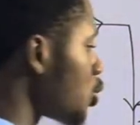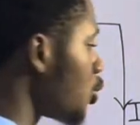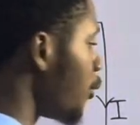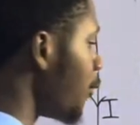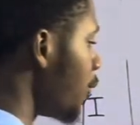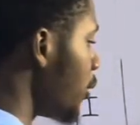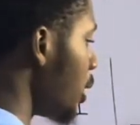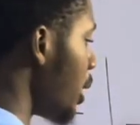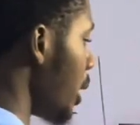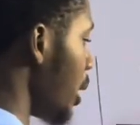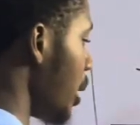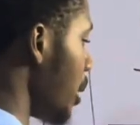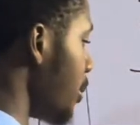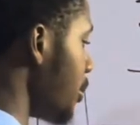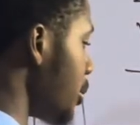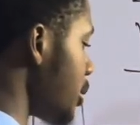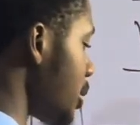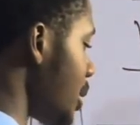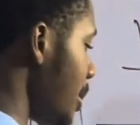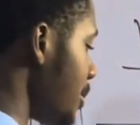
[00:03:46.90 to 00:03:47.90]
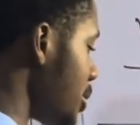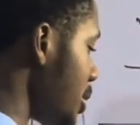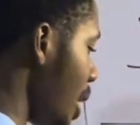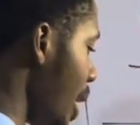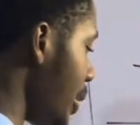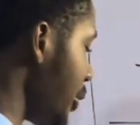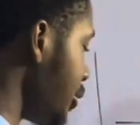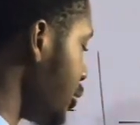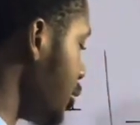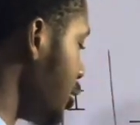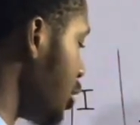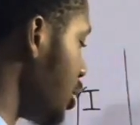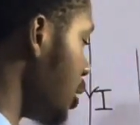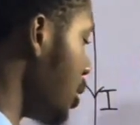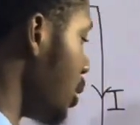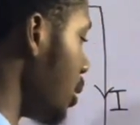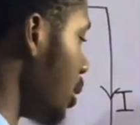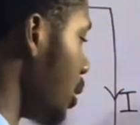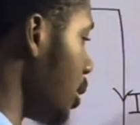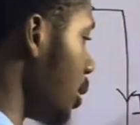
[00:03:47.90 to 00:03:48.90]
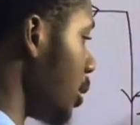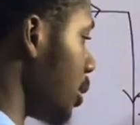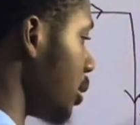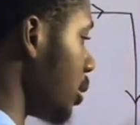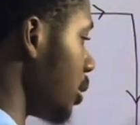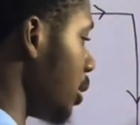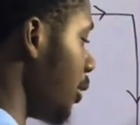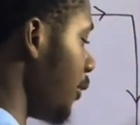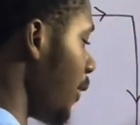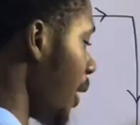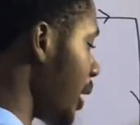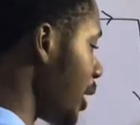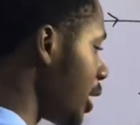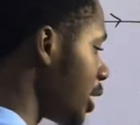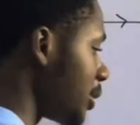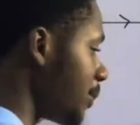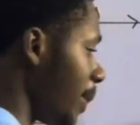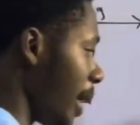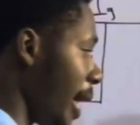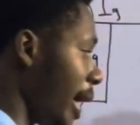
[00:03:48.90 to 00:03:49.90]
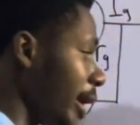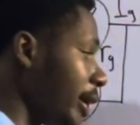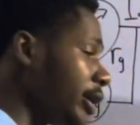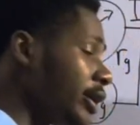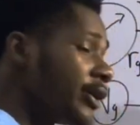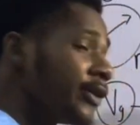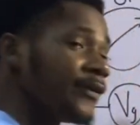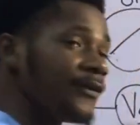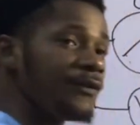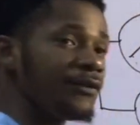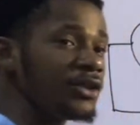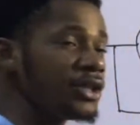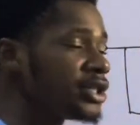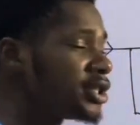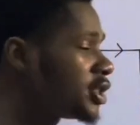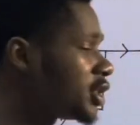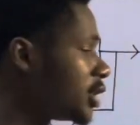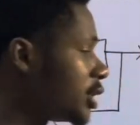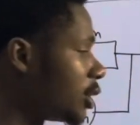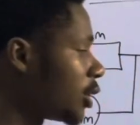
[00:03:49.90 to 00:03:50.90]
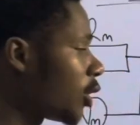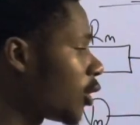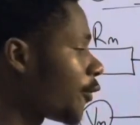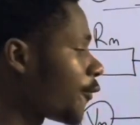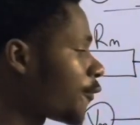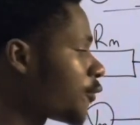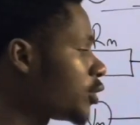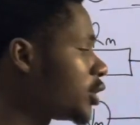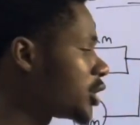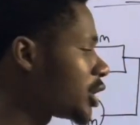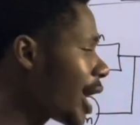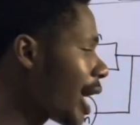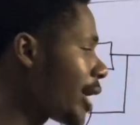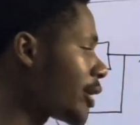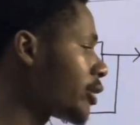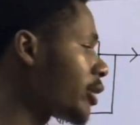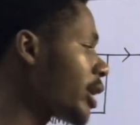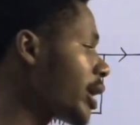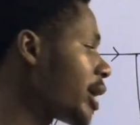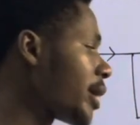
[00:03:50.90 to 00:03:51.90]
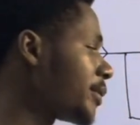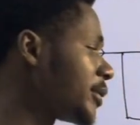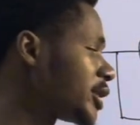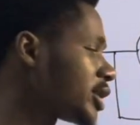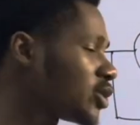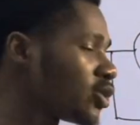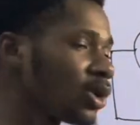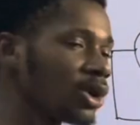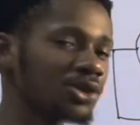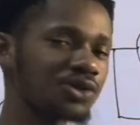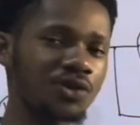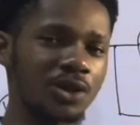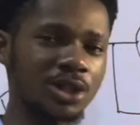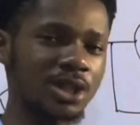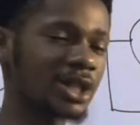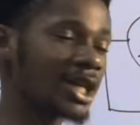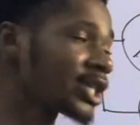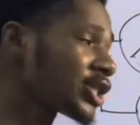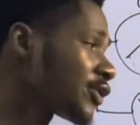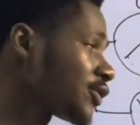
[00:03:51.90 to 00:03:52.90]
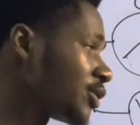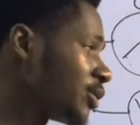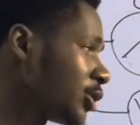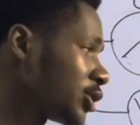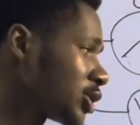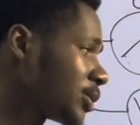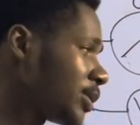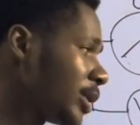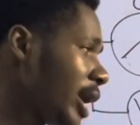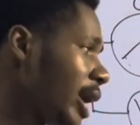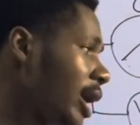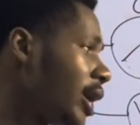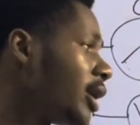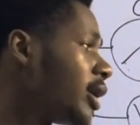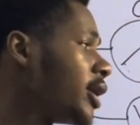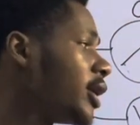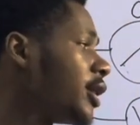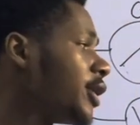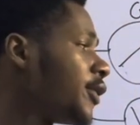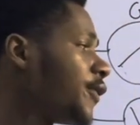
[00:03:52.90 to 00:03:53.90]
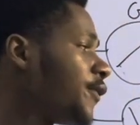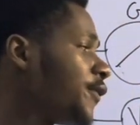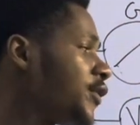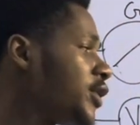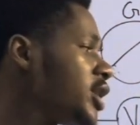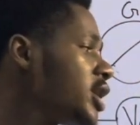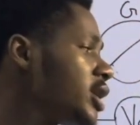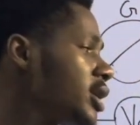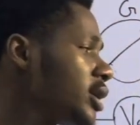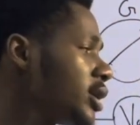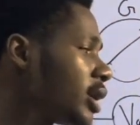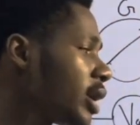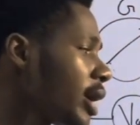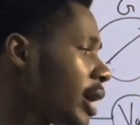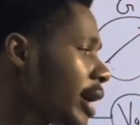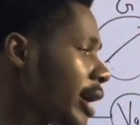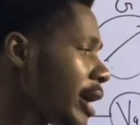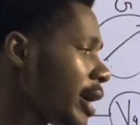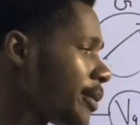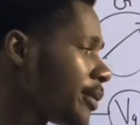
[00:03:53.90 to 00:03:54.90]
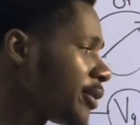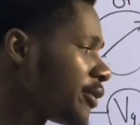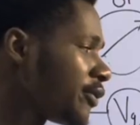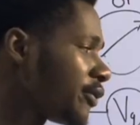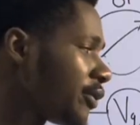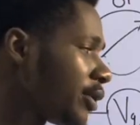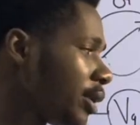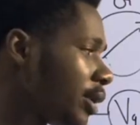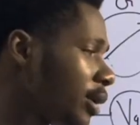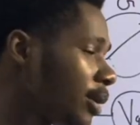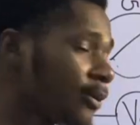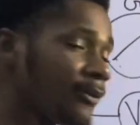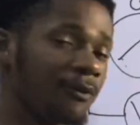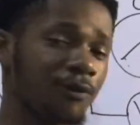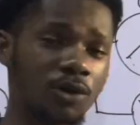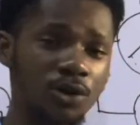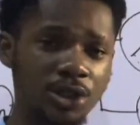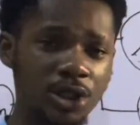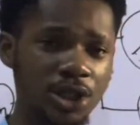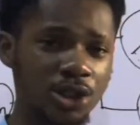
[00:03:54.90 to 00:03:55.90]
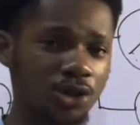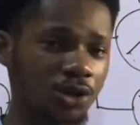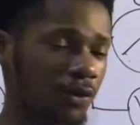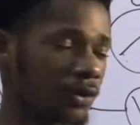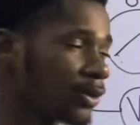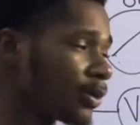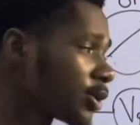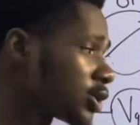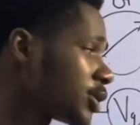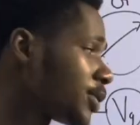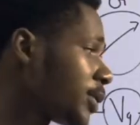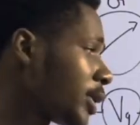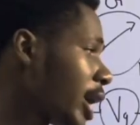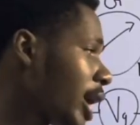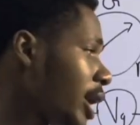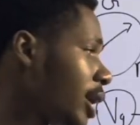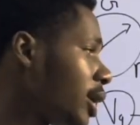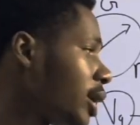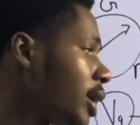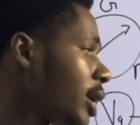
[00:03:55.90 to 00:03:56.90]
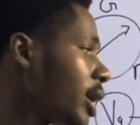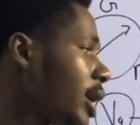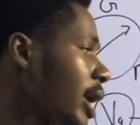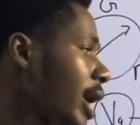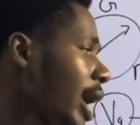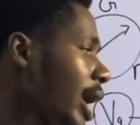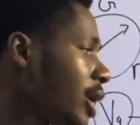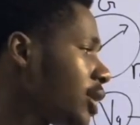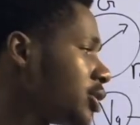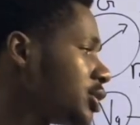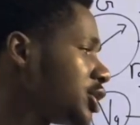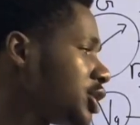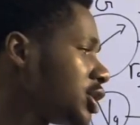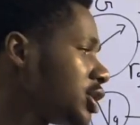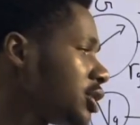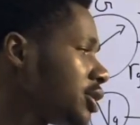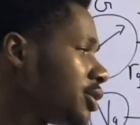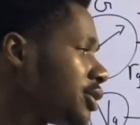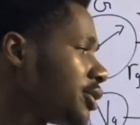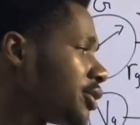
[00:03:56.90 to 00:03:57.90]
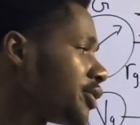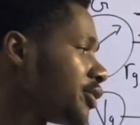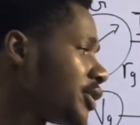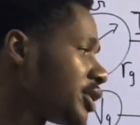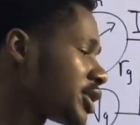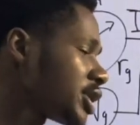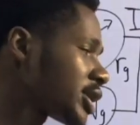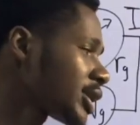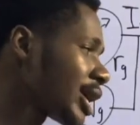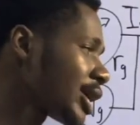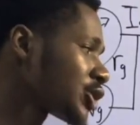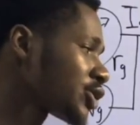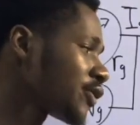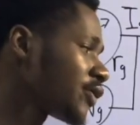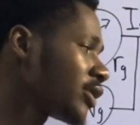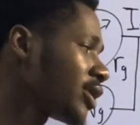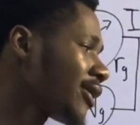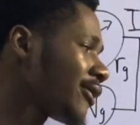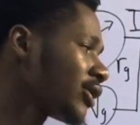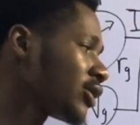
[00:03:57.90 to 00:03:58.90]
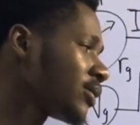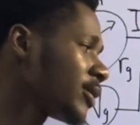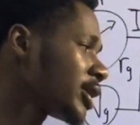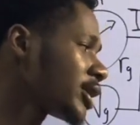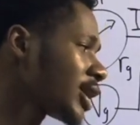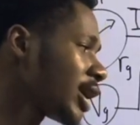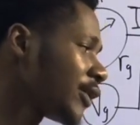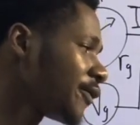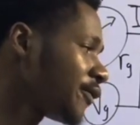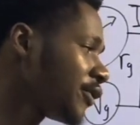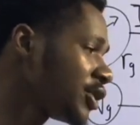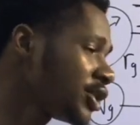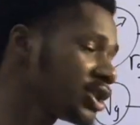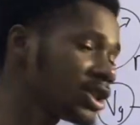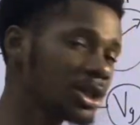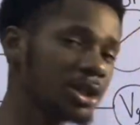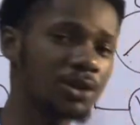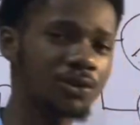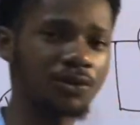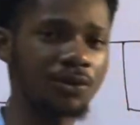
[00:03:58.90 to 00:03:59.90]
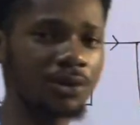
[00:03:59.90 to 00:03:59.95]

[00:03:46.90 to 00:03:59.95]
to Vm times Rg divided by Vg, of which Rm is the what? Resistance of the multiplier, Vm voltage of the multiplier, Rg resistance of the galvanometer, and Vg